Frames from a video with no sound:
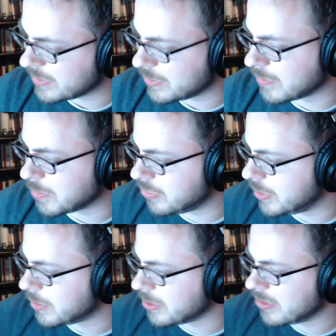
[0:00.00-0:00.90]
Enix store for
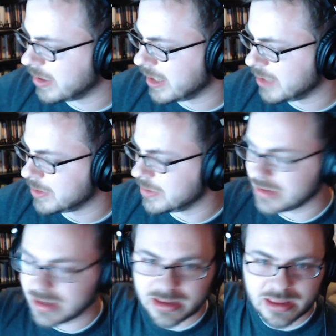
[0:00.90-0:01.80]
pre-ordering, anyone who
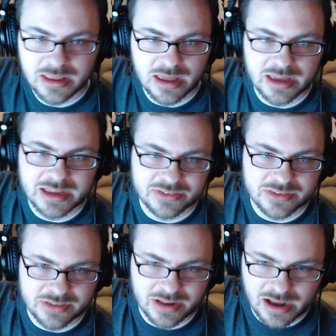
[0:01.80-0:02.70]
did gets
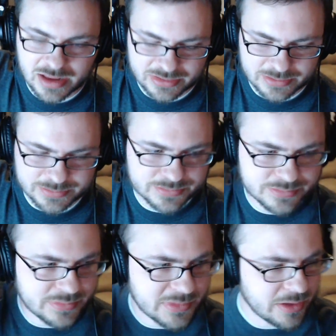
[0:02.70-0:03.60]
these awesome
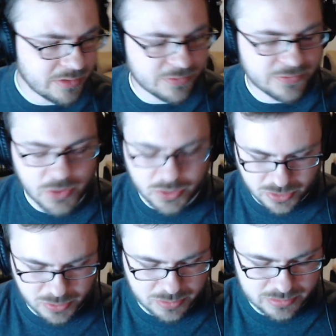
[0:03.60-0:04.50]

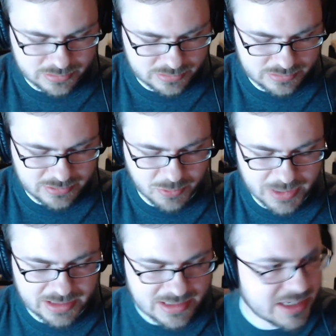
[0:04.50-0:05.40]

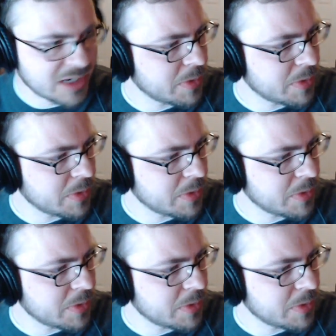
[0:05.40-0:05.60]
photo-realistic